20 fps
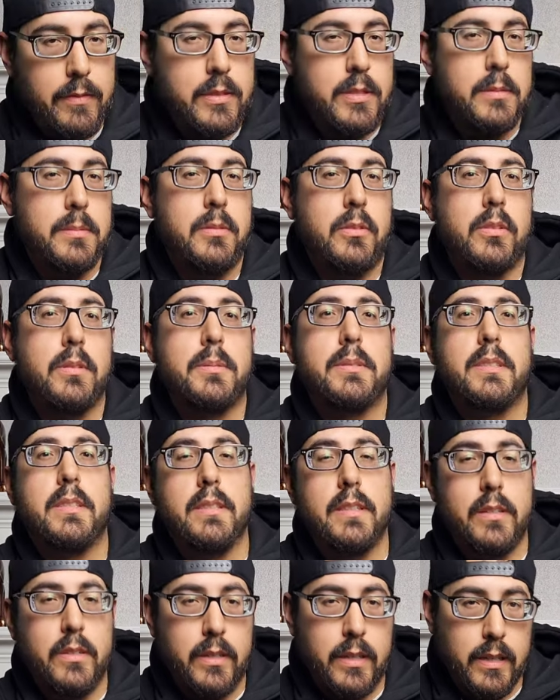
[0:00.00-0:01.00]
a subscription,
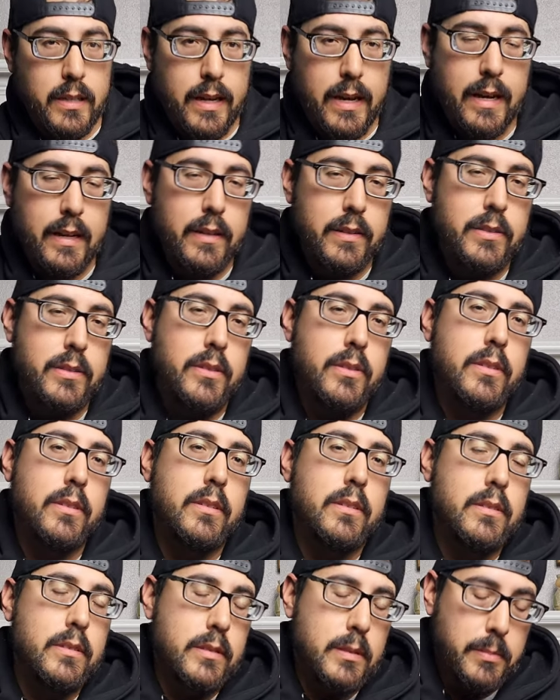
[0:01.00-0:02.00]
then you can add it to
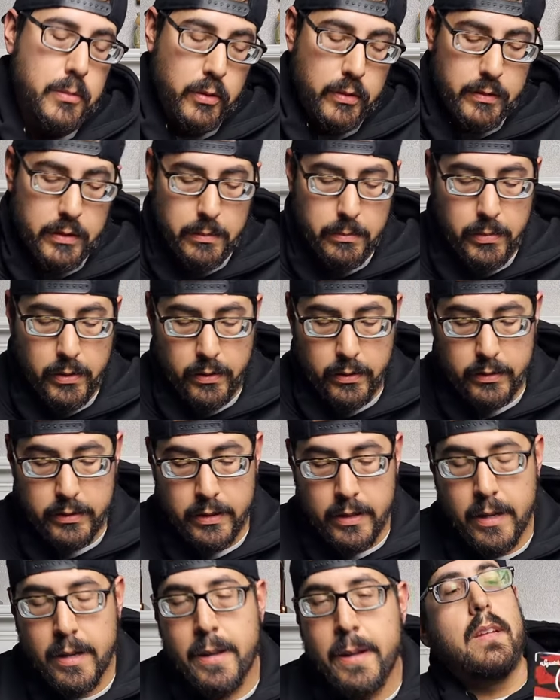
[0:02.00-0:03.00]
your subscription bars.
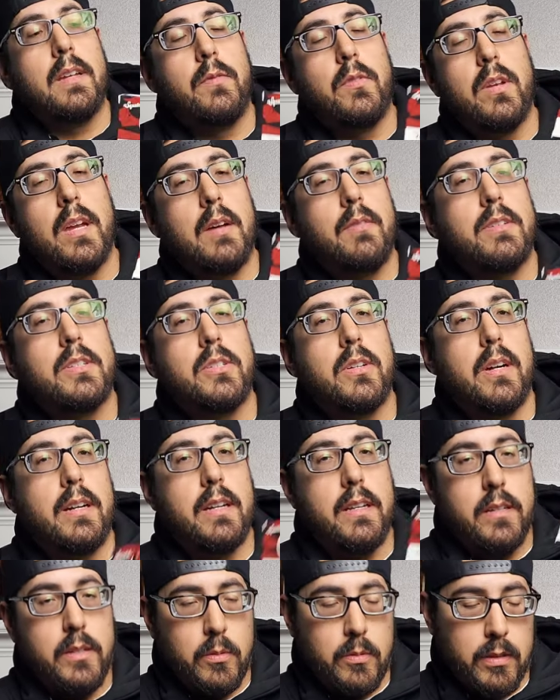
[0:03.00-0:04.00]
If you haven't tried
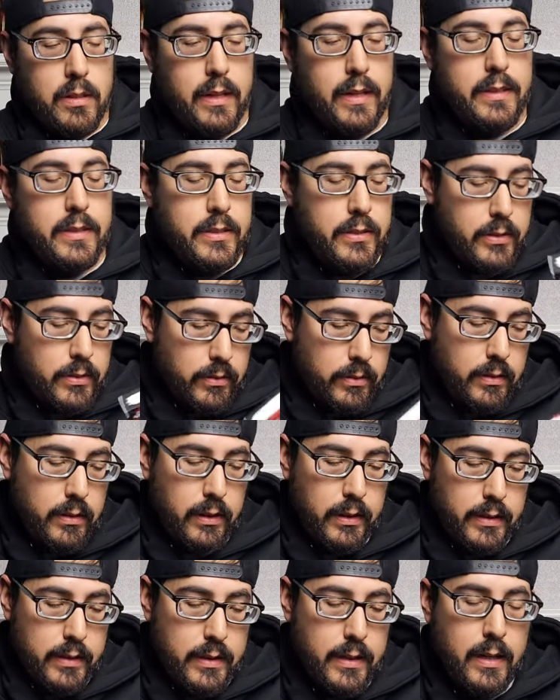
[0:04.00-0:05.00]
it and you would like to, the
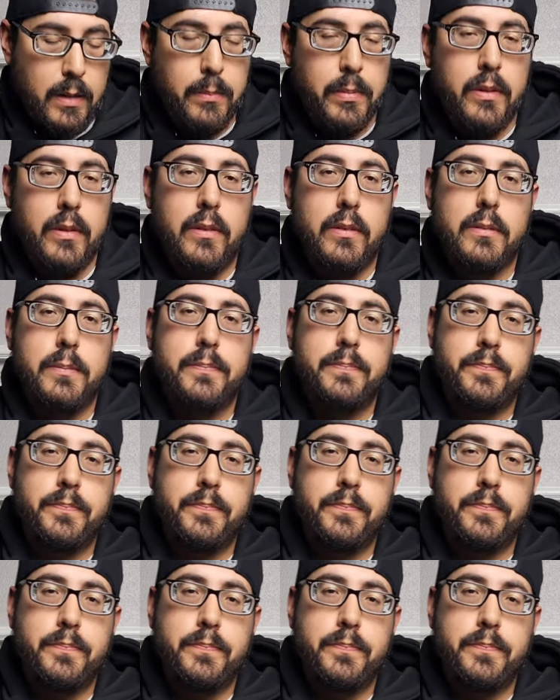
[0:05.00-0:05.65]
link's down below